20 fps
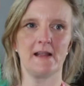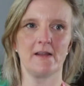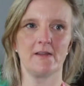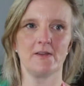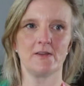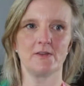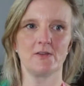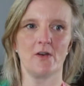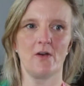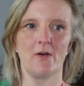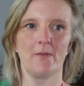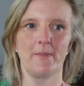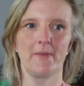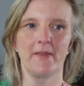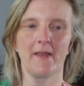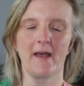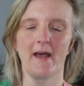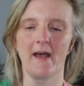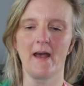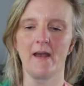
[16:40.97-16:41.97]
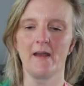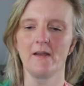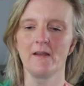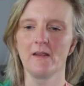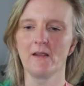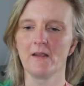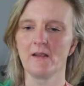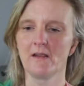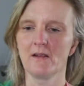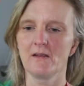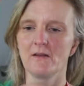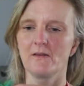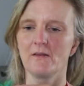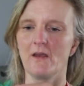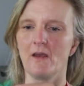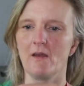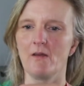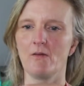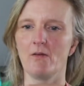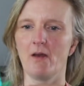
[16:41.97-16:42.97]
at the top there.
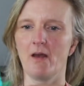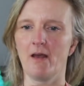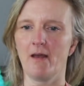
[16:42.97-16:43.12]
So